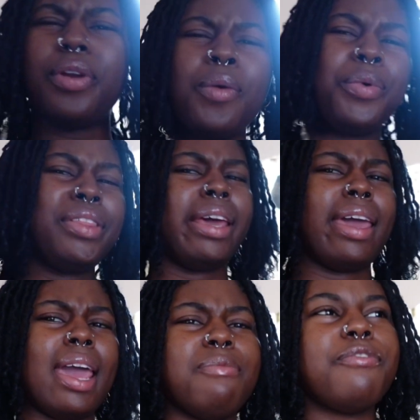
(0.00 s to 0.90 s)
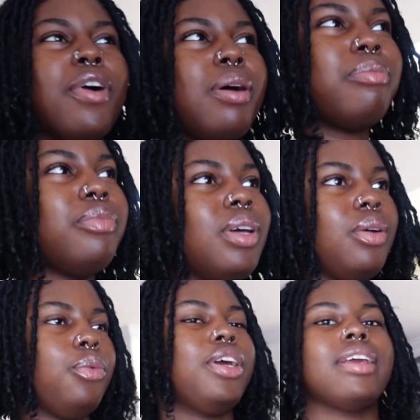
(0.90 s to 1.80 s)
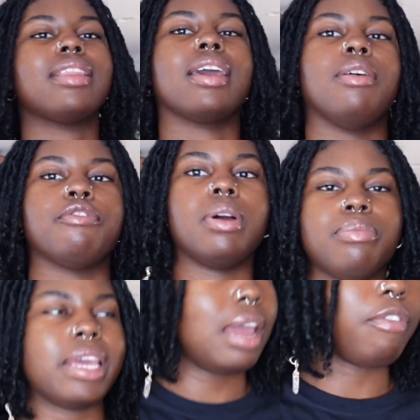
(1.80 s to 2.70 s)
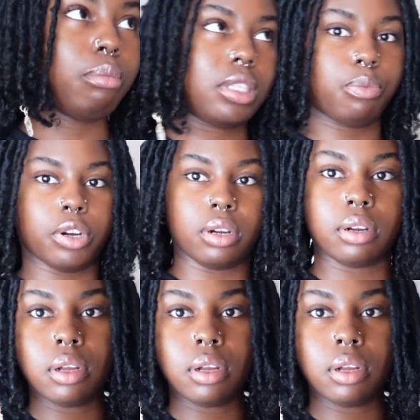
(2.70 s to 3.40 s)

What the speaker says: know where they came from. Where did they come from? They came from somewhere.